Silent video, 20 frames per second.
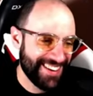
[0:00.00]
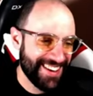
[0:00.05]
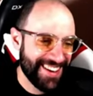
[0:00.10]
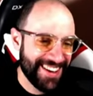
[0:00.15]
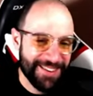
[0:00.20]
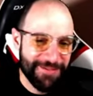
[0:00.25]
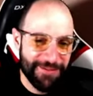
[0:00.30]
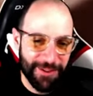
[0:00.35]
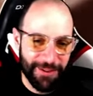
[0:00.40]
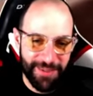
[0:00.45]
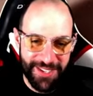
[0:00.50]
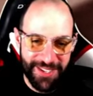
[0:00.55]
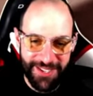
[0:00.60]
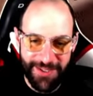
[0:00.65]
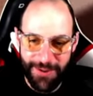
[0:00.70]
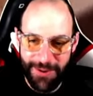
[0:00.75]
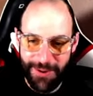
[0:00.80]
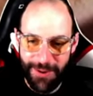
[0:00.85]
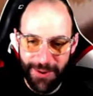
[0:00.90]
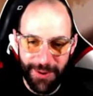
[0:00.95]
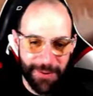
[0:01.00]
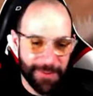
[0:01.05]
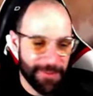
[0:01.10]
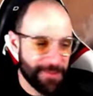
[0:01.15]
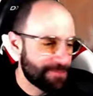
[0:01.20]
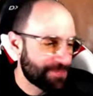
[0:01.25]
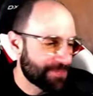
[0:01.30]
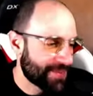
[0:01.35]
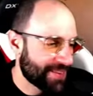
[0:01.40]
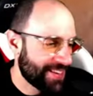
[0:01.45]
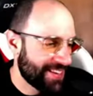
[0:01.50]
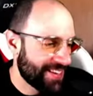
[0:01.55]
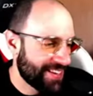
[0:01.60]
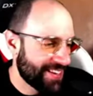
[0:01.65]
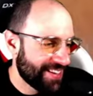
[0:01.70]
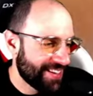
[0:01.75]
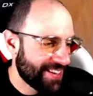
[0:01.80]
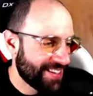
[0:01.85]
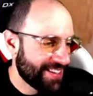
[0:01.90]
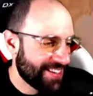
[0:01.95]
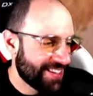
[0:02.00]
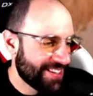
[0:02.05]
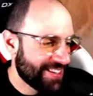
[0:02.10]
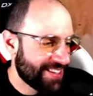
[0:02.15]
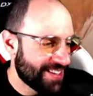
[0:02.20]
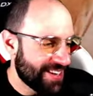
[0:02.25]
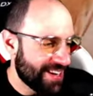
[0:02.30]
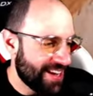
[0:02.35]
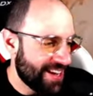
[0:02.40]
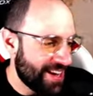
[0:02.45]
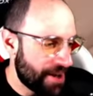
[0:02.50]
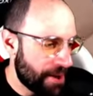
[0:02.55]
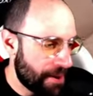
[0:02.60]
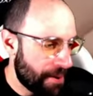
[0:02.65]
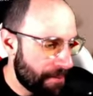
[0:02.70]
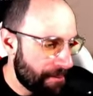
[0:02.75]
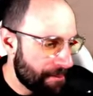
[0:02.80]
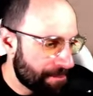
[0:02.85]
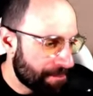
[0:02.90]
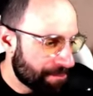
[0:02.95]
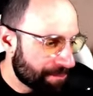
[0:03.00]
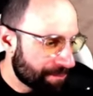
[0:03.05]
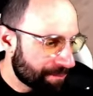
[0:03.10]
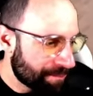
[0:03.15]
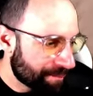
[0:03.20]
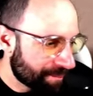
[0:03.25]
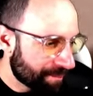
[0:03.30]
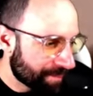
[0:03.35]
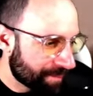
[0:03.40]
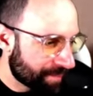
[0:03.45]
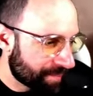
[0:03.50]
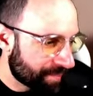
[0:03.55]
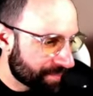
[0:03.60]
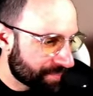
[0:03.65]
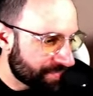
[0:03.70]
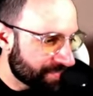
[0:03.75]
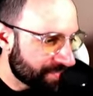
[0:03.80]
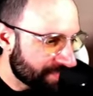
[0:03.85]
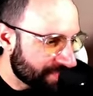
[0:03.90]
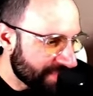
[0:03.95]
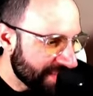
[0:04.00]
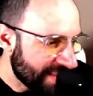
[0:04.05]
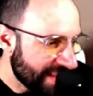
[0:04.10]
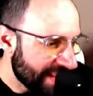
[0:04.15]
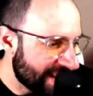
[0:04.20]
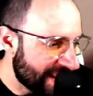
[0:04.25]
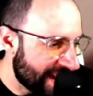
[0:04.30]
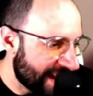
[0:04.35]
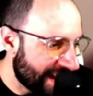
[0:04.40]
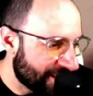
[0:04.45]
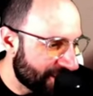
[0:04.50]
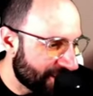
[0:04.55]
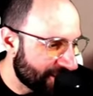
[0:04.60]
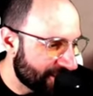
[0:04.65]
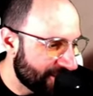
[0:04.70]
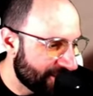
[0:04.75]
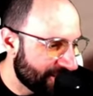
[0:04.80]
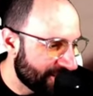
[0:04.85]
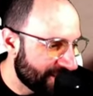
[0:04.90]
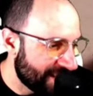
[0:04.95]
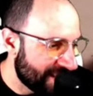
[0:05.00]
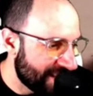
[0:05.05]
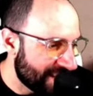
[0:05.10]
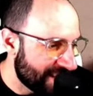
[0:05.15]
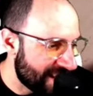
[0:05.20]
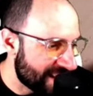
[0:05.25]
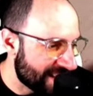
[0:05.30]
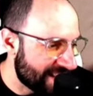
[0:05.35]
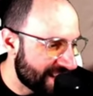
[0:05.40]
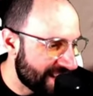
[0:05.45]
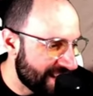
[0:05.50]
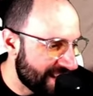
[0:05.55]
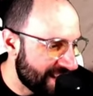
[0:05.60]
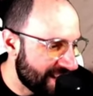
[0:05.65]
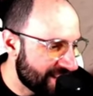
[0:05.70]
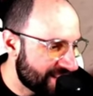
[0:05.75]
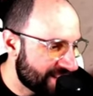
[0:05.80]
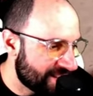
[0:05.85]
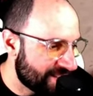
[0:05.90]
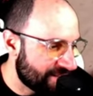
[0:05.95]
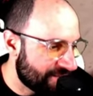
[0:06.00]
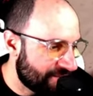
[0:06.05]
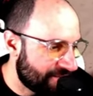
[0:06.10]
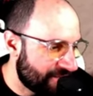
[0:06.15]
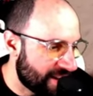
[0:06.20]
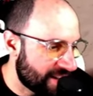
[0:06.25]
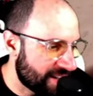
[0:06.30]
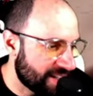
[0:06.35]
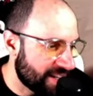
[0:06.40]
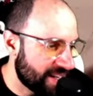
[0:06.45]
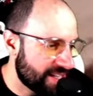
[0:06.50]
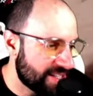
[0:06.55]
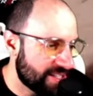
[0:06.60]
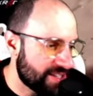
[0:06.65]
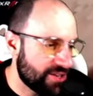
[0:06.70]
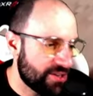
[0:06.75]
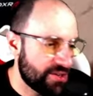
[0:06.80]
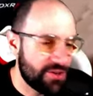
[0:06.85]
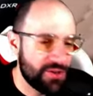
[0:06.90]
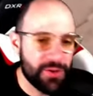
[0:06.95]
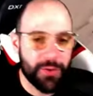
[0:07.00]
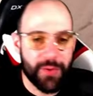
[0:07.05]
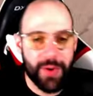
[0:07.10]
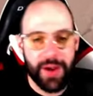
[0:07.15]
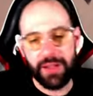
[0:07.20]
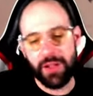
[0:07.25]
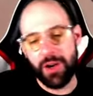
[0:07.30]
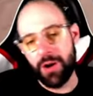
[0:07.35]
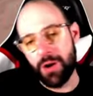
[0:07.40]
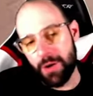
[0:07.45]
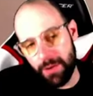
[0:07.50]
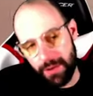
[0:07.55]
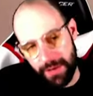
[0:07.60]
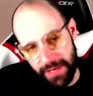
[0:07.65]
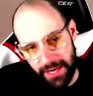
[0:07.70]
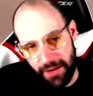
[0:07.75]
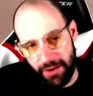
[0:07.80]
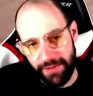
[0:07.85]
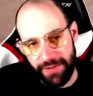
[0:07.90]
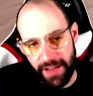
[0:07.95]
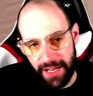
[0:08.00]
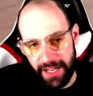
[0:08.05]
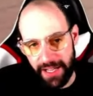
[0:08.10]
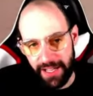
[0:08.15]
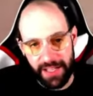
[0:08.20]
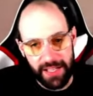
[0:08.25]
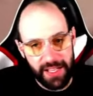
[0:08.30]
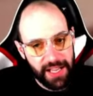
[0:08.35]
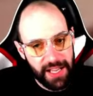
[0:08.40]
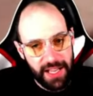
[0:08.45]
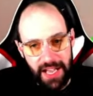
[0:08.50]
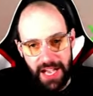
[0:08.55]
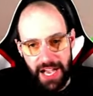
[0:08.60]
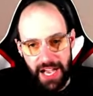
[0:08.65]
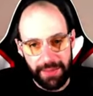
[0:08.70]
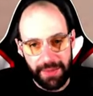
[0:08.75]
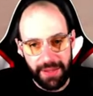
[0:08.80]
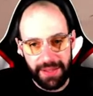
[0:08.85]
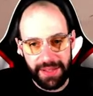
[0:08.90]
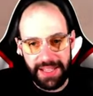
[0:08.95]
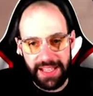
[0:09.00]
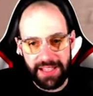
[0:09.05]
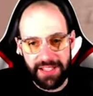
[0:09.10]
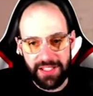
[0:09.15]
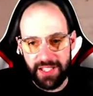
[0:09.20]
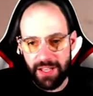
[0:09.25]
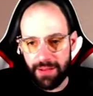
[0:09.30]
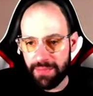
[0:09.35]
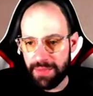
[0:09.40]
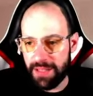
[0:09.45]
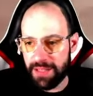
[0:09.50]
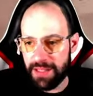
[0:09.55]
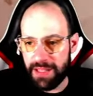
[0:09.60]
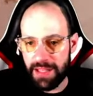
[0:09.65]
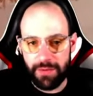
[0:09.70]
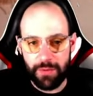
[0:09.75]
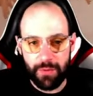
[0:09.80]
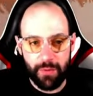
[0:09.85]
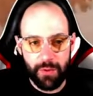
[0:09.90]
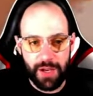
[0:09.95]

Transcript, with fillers: It will be so cool. Um, yeah, I got you. Yes, they need friendlies. You're right. Oh yeah, Ophelia. I mean, that's something that